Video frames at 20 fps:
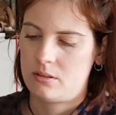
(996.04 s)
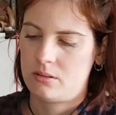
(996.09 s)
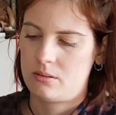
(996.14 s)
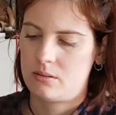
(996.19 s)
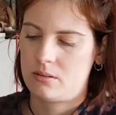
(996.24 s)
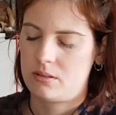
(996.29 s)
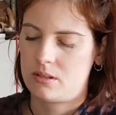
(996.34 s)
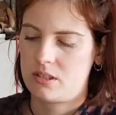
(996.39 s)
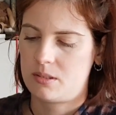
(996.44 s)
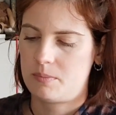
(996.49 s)

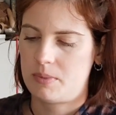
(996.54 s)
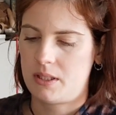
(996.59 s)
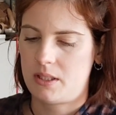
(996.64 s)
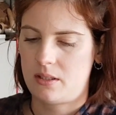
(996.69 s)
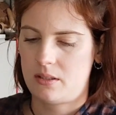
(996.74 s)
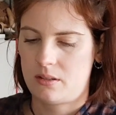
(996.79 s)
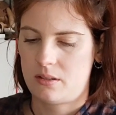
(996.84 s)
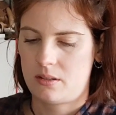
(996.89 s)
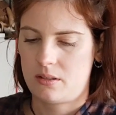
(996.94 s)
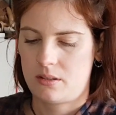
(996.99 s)
to
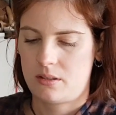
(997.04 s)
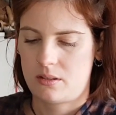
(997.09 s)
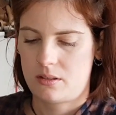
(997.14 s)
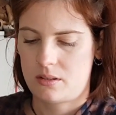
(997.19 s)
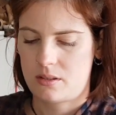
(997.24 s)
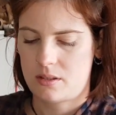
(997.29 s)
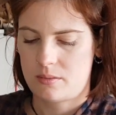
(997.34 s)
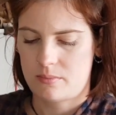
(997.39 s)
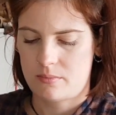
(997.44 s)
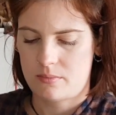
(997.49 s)
spin
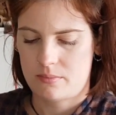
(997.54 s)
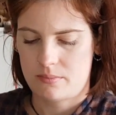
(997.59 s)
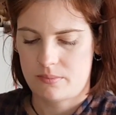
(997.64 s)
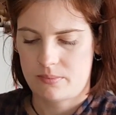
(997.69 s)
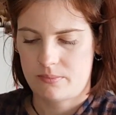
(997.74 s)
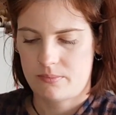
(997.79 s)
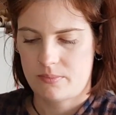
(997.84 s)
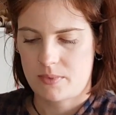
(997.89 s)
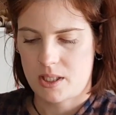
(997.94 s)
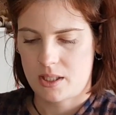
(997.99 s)
them
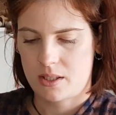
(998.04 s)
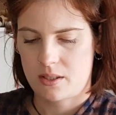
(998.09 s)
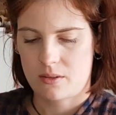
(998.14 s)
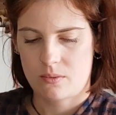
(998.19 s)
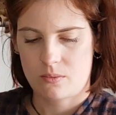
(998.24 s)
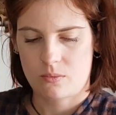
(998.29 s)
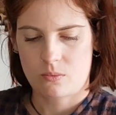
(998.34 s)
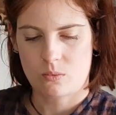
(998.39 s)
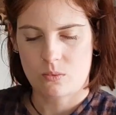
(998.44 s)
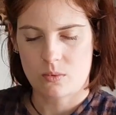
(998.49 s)
like
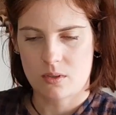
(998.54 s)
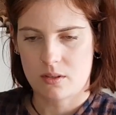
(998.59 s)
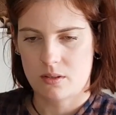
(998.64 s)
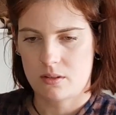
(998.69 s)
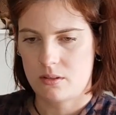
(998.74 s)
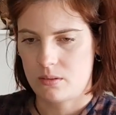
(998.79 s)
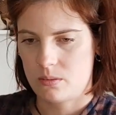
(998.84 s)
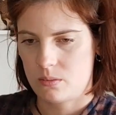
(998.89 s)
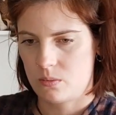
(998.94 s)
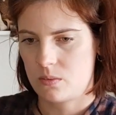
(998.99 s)

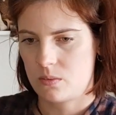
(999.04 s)
one,